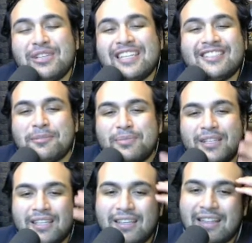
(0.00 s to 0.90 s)

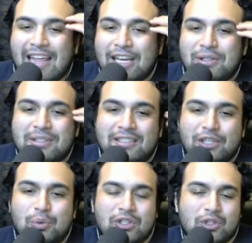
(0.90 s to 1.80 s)
something that could
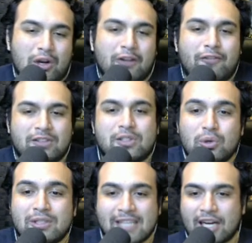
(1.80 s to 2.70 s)
deal with strong
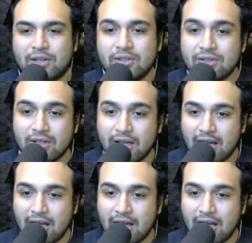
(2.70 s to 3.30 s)
physical attackers.